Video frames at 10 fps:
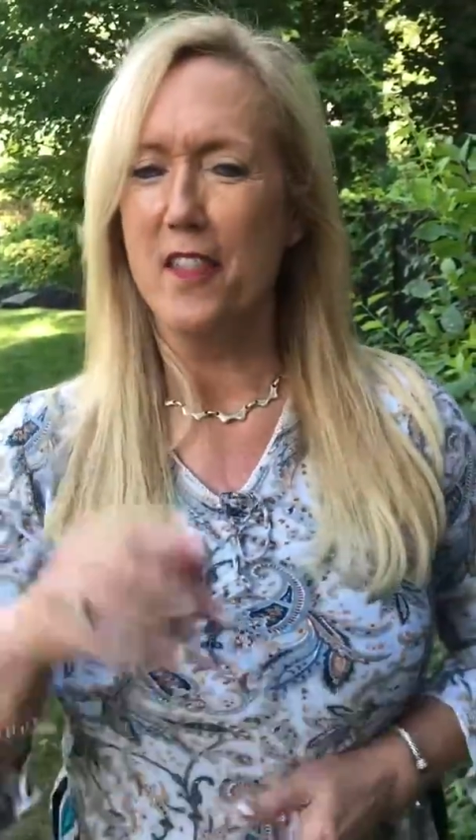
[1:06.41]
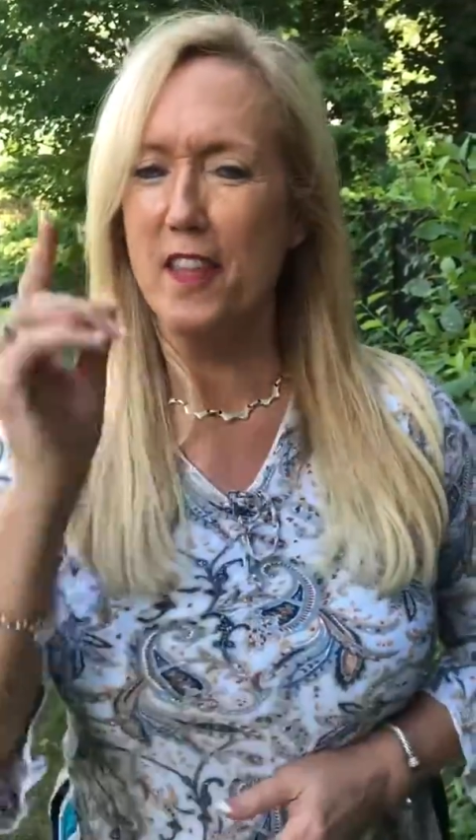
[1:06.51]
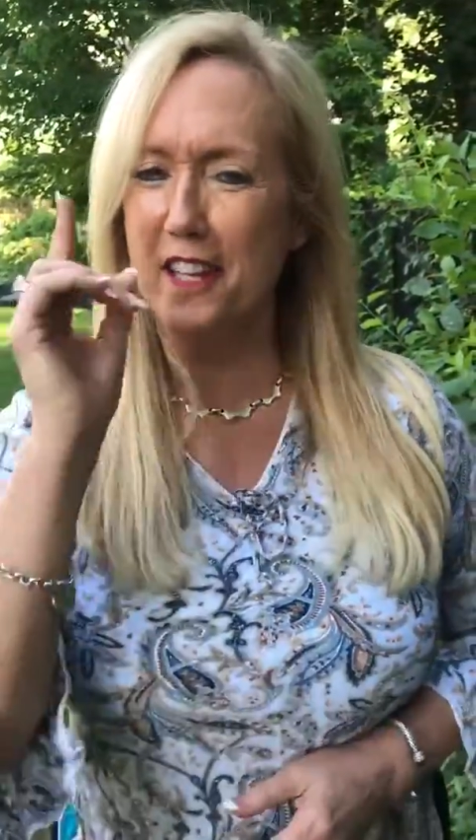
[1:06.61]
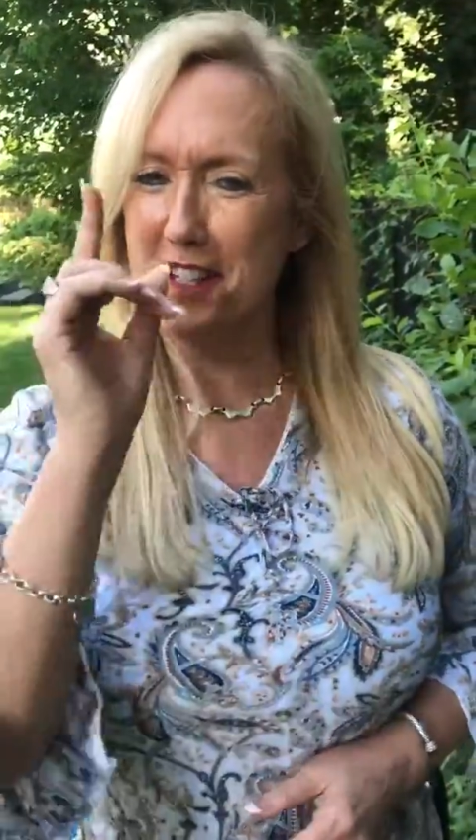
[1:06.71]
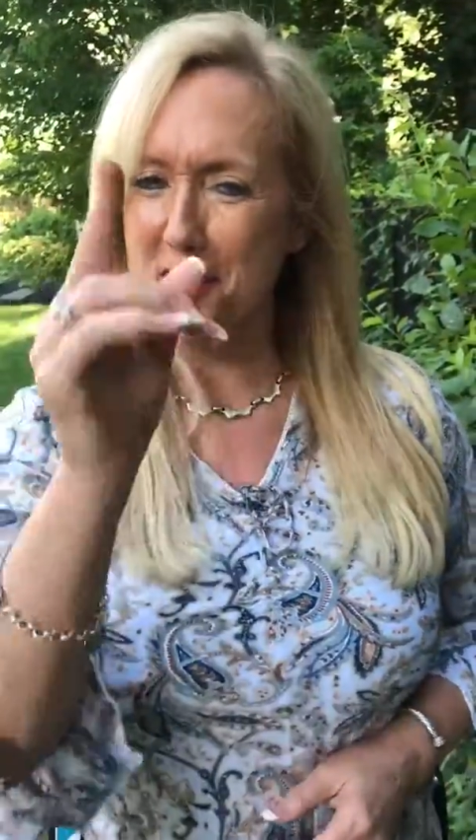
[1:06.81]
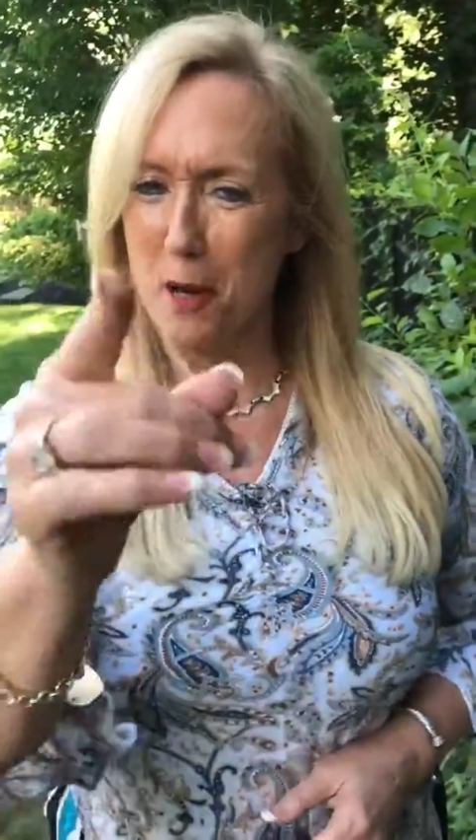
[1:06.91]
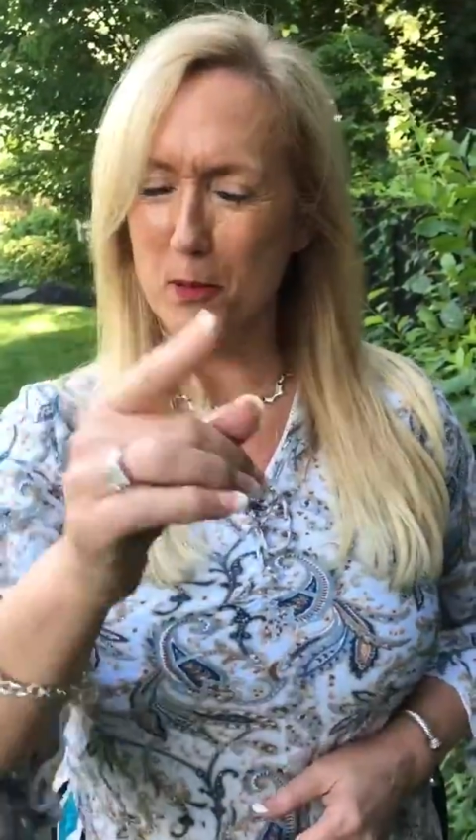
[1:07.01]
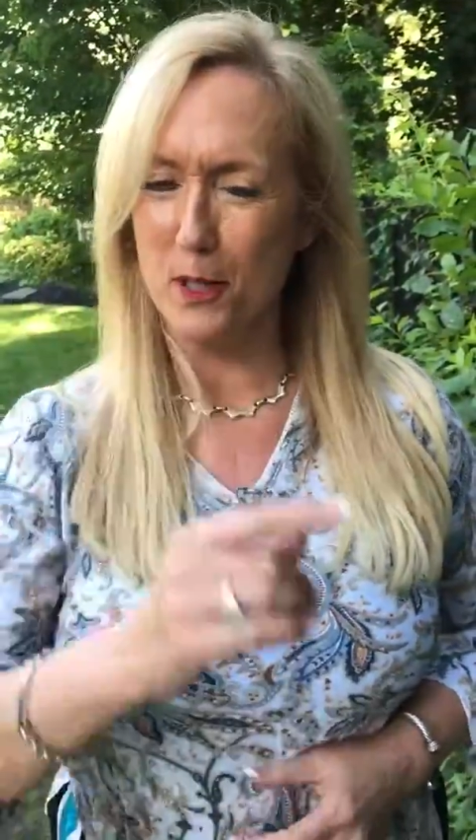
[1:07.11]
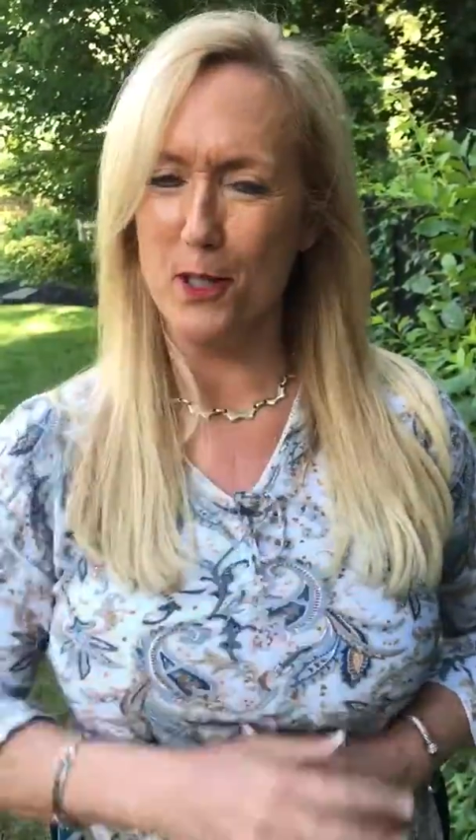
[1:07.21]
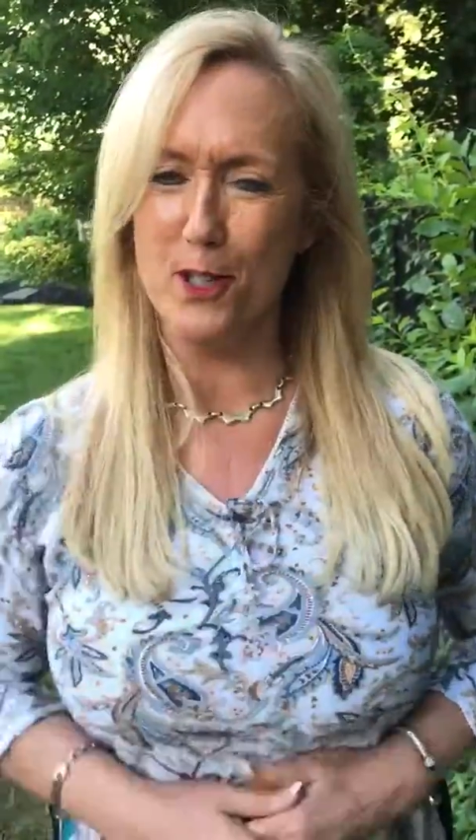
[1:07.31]
than
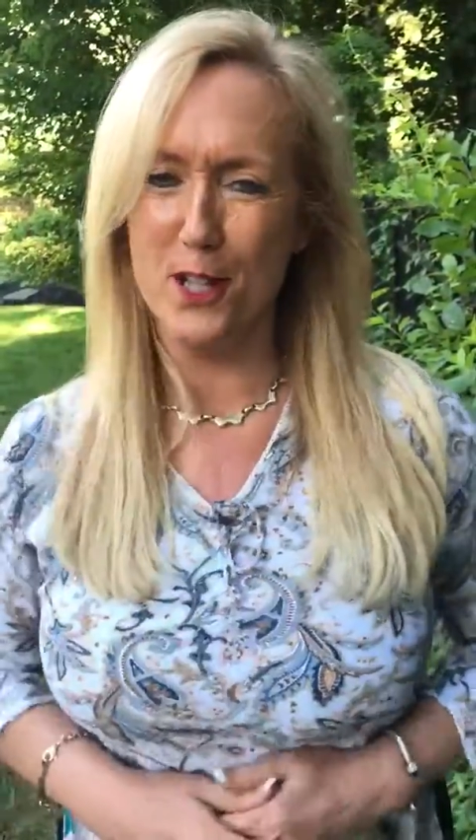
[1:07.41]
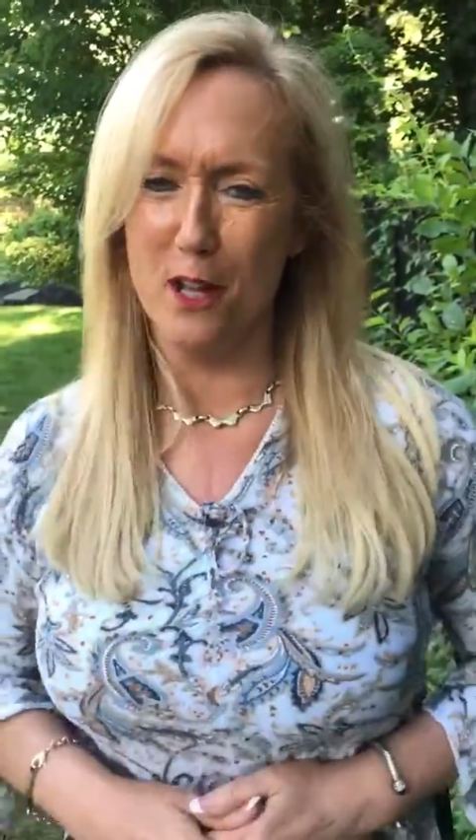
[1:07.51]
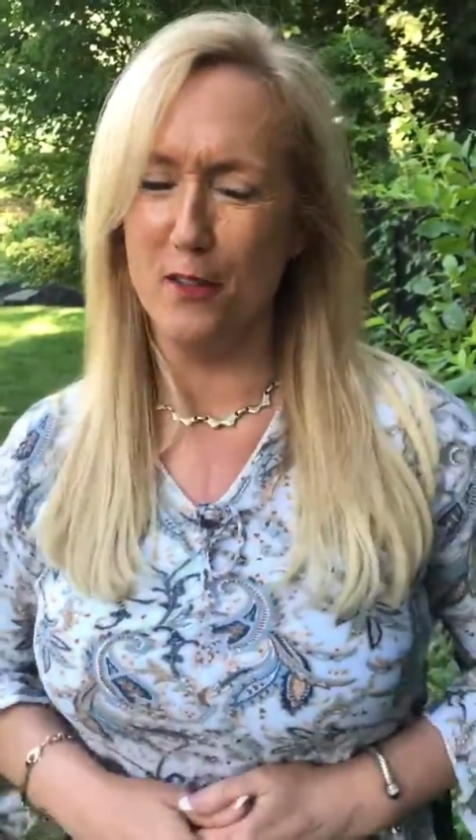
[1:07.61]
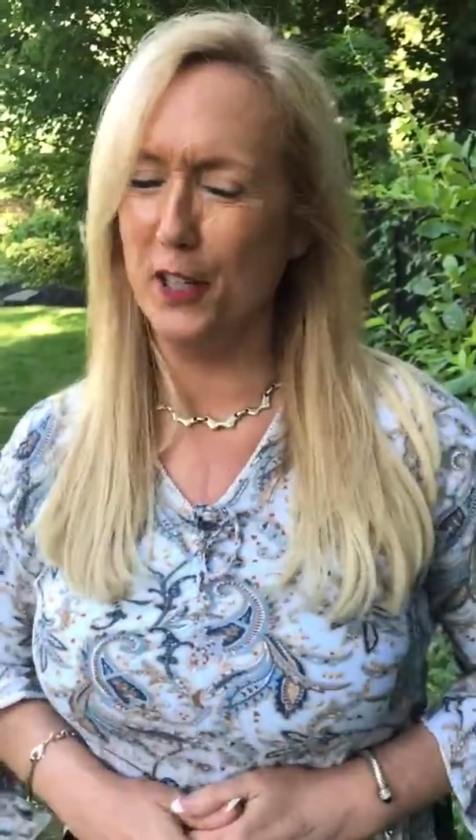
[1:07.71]
Deborah herself.